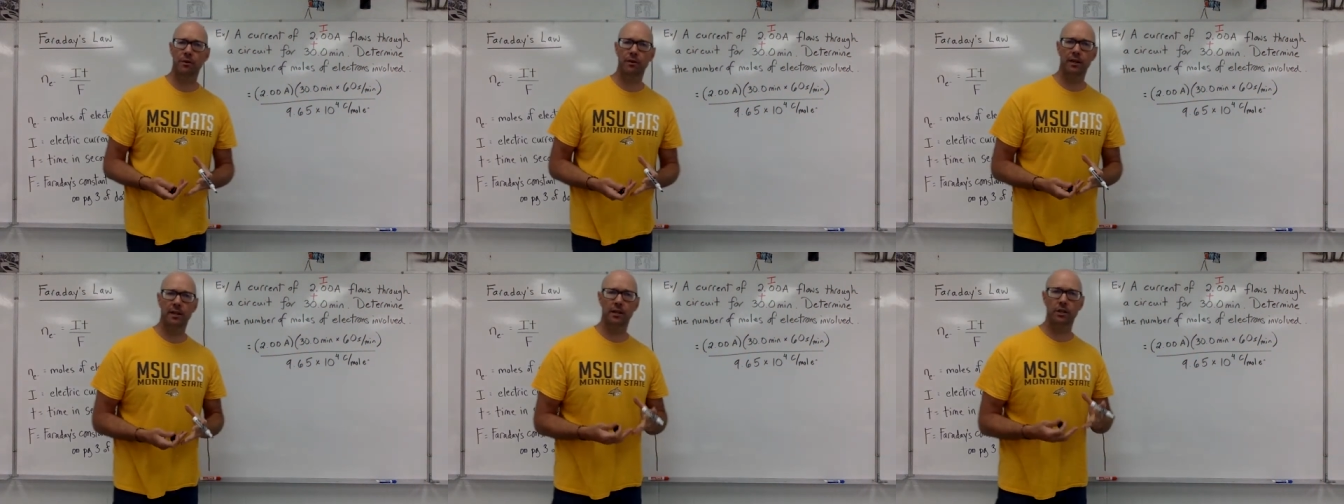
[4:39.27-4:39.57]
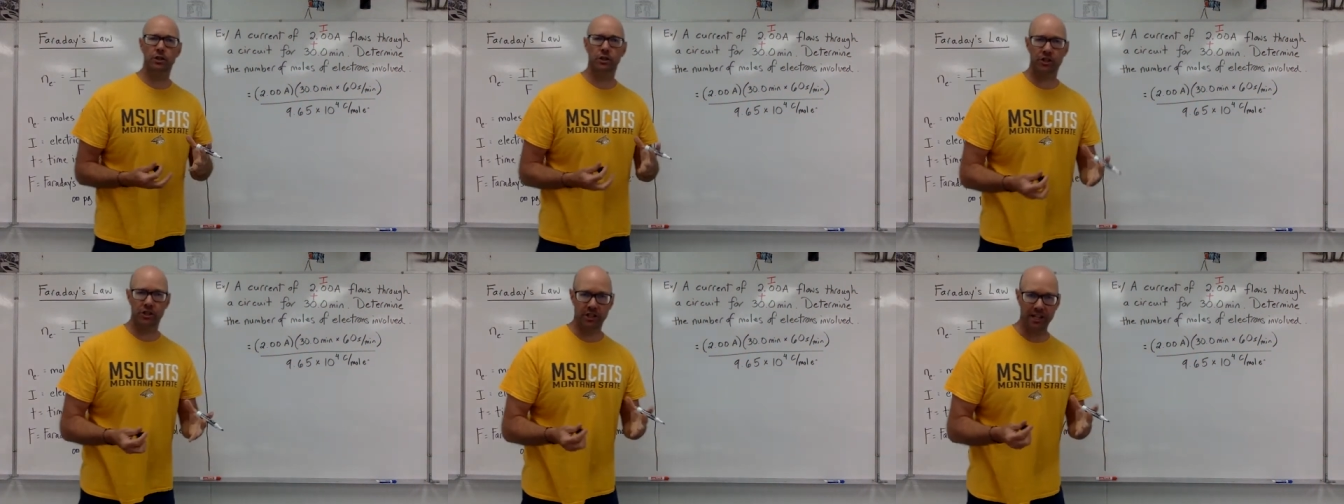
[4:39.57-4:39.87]
thing
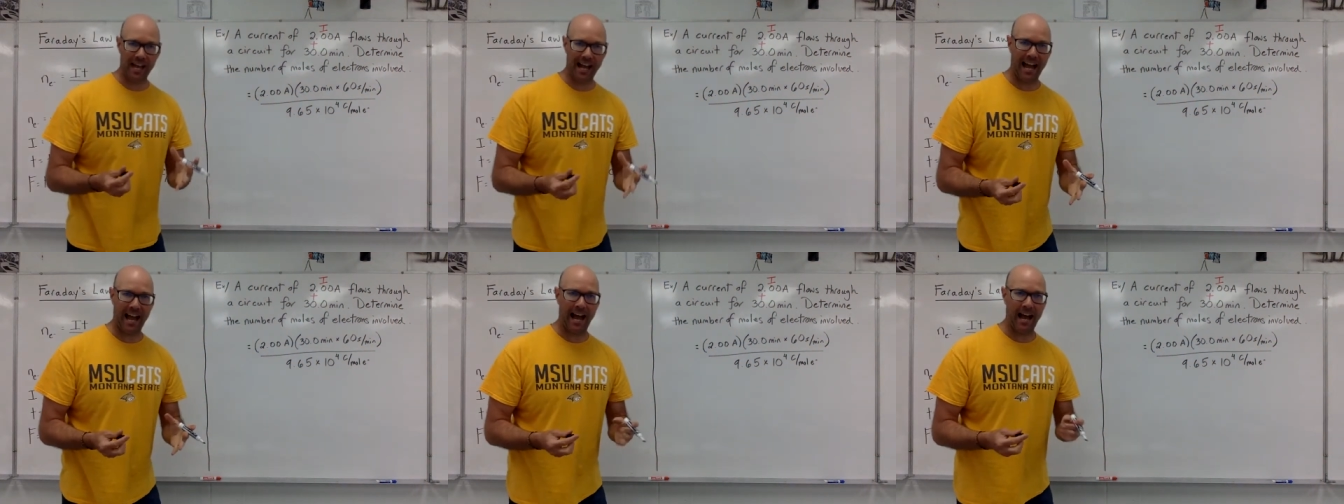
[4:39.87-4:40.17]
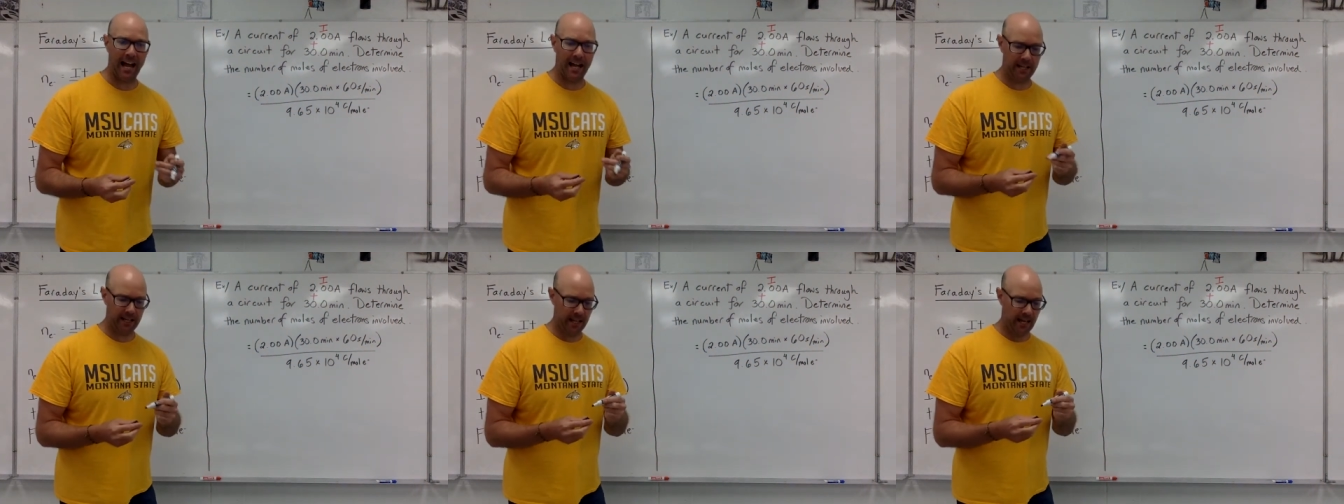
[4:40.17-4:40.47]
just to
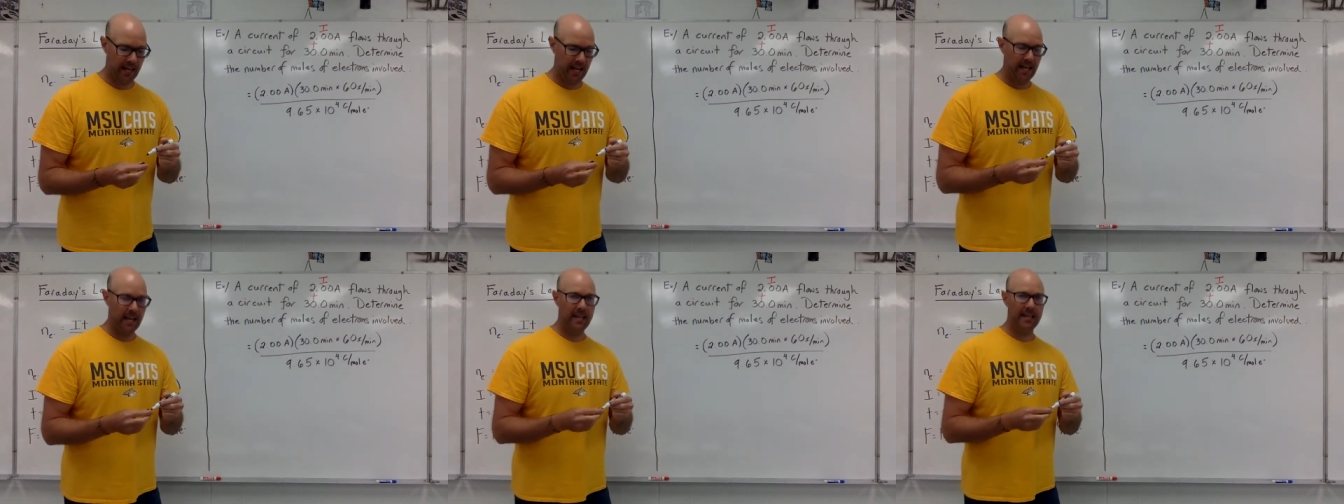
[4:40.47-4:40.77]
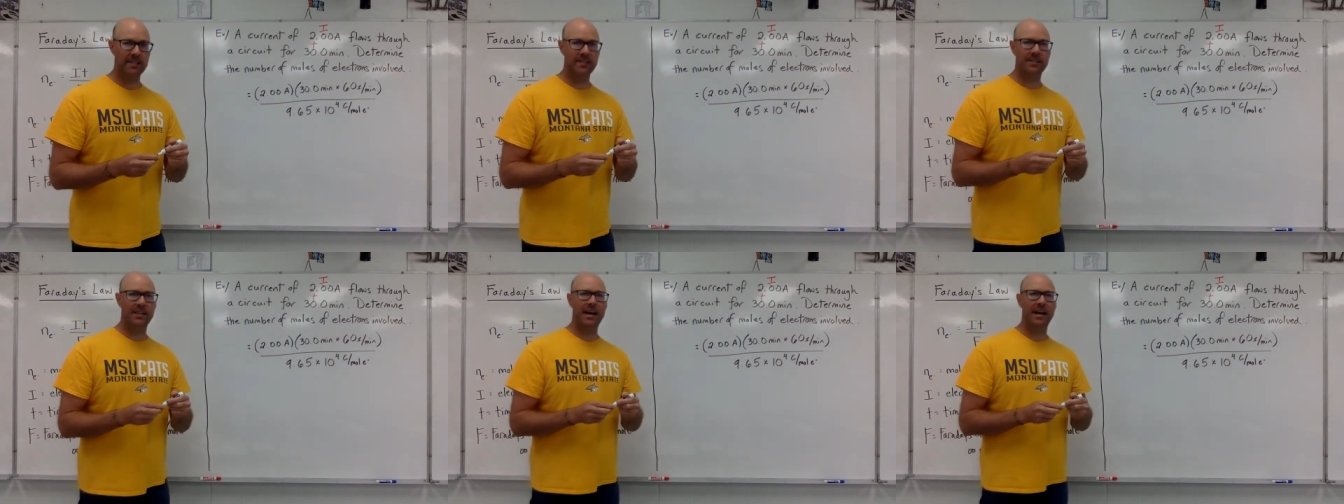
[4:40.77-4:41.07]
add
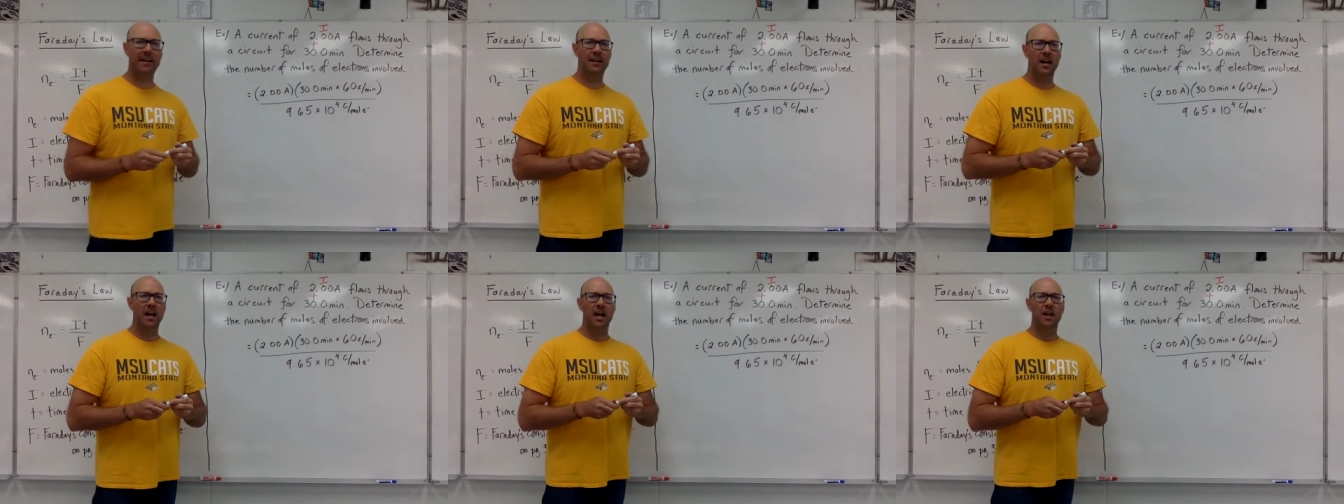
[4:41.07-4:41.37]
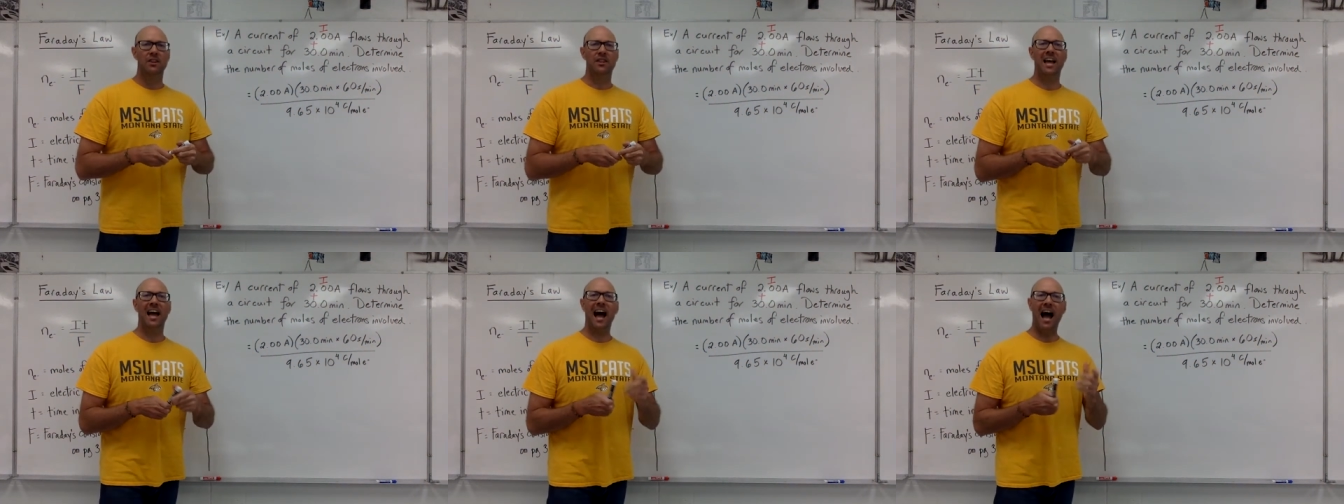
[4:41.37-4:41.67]
is that
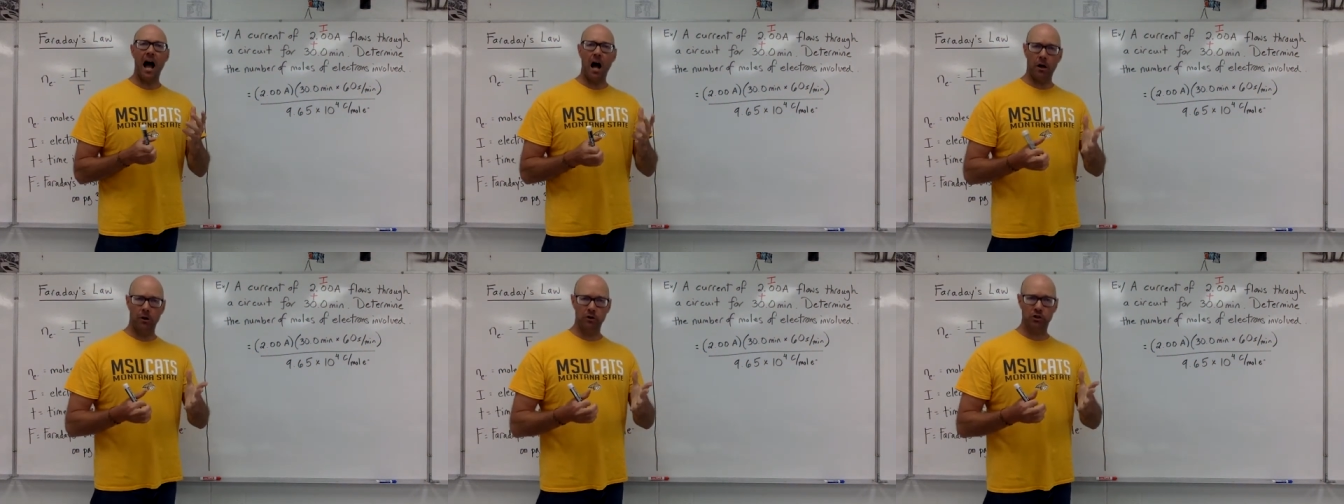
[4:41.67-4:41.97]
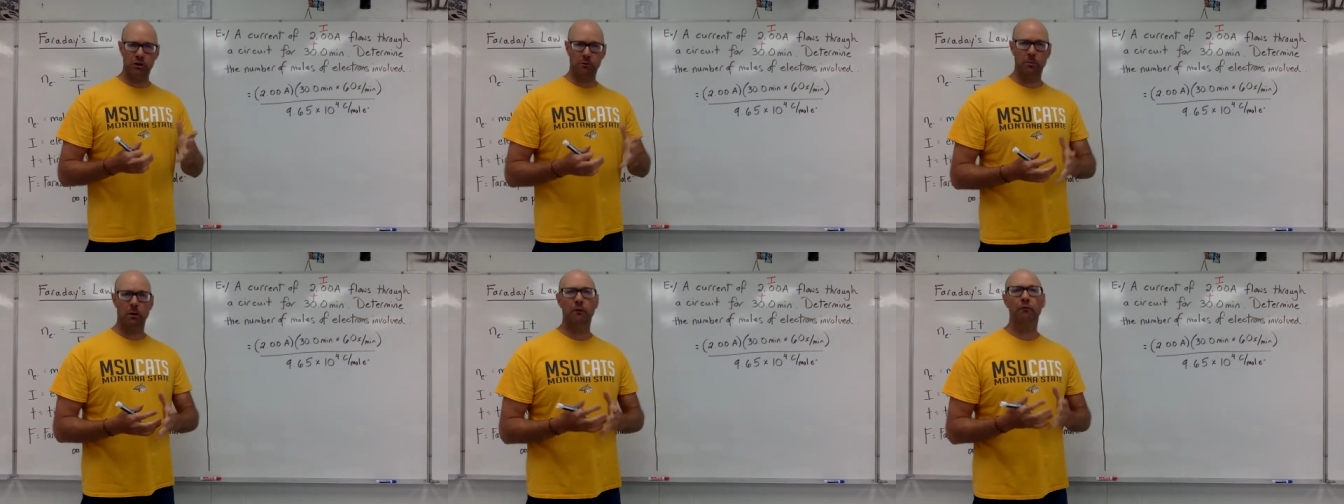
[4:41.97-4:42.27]
the
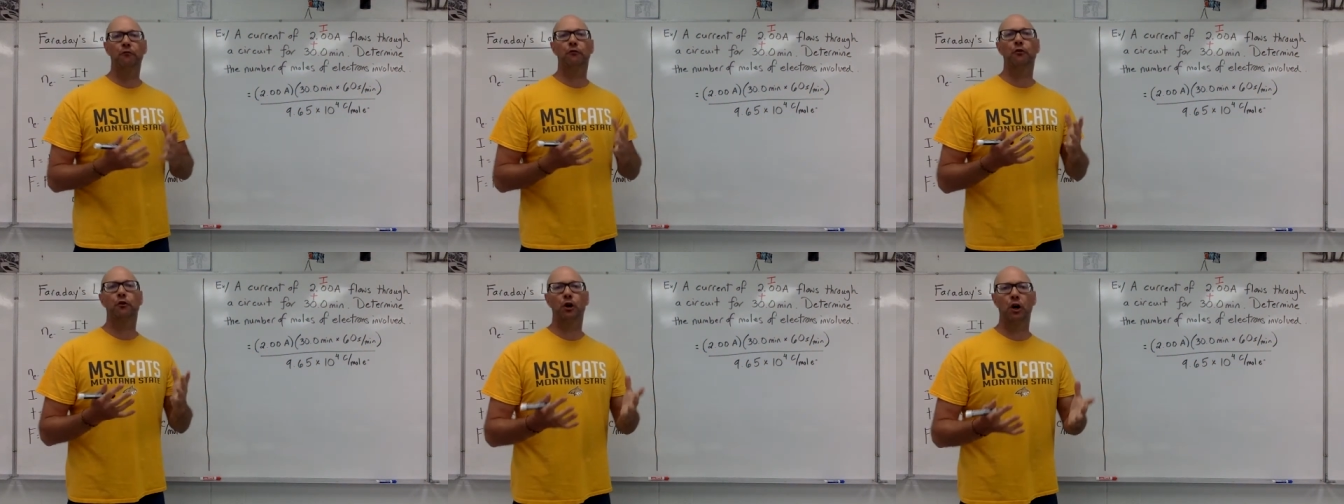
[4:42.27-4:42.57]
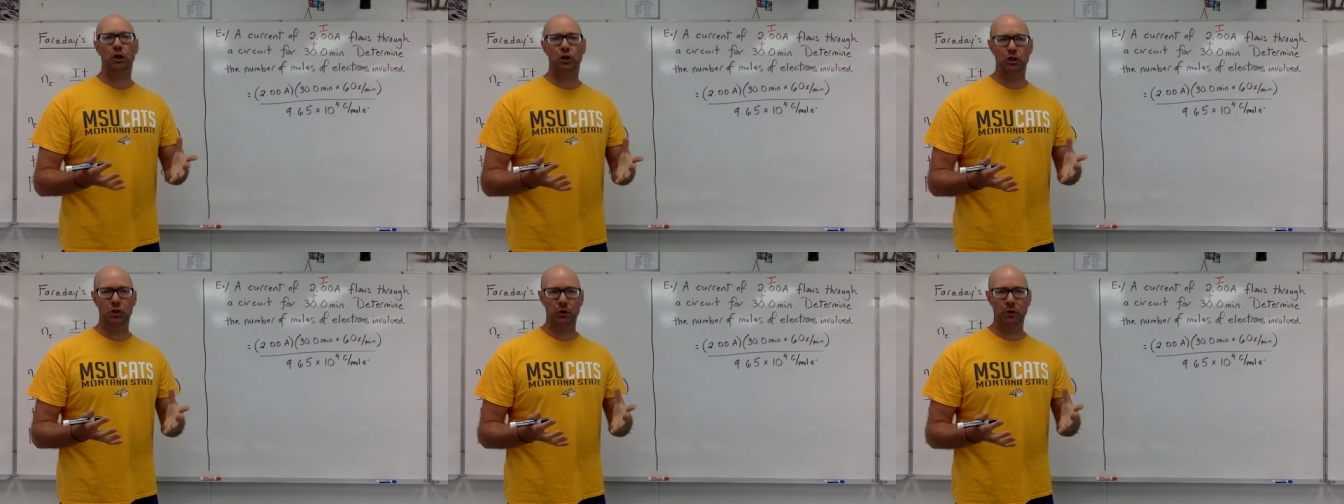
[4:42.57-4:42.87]
algebra for
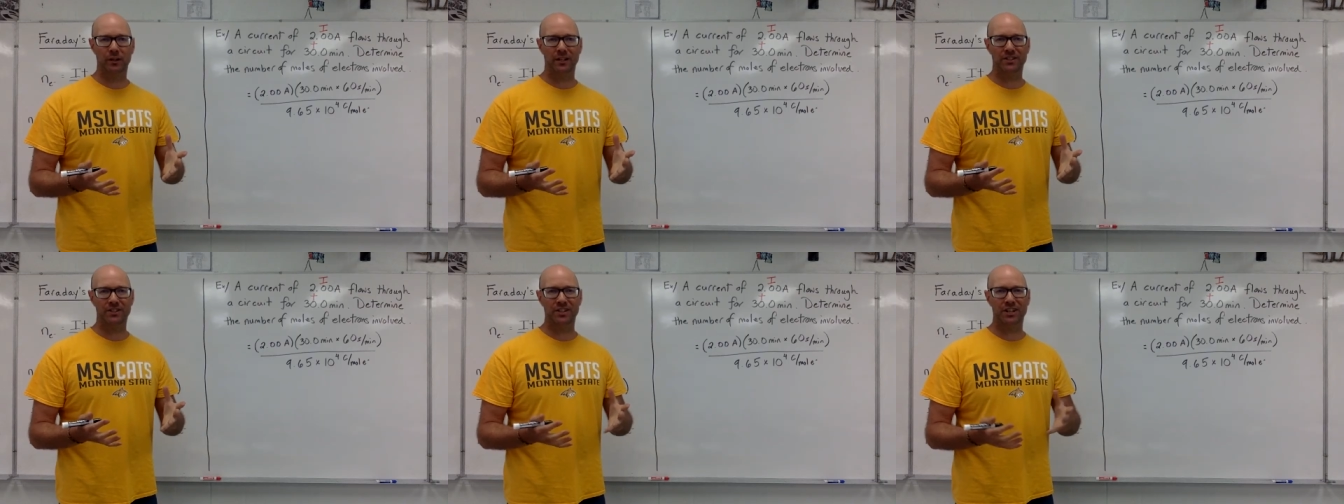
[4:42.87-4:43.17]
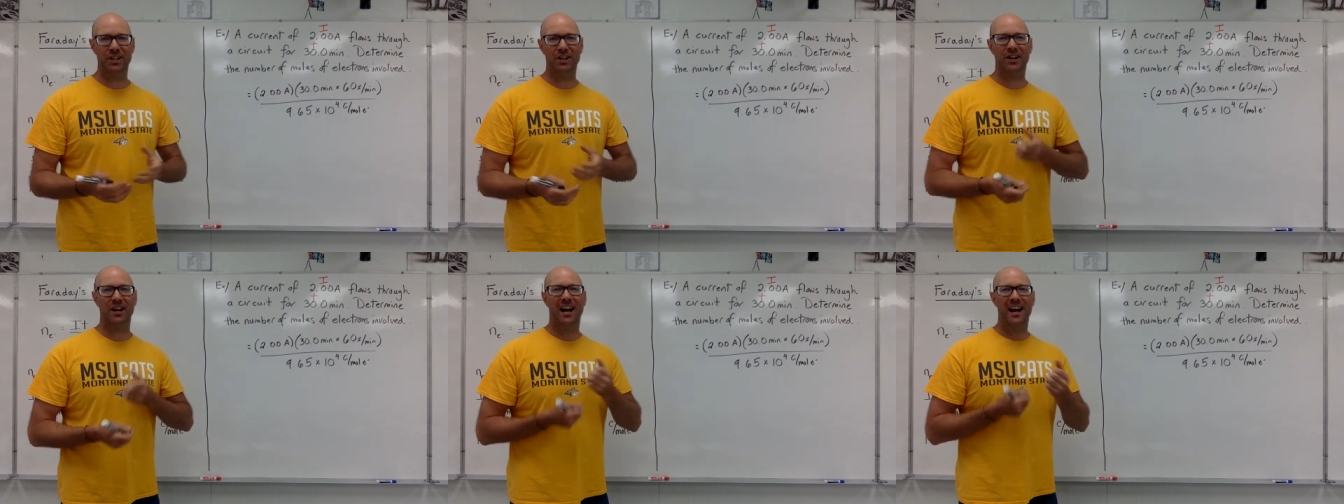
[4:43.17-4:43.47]
our units
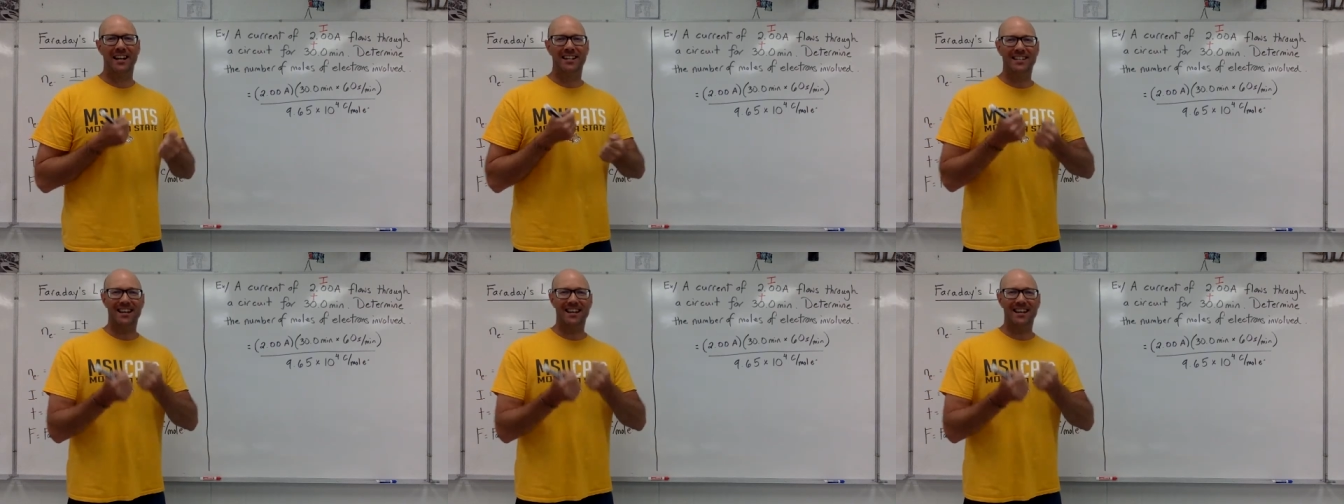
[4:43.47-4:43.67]
here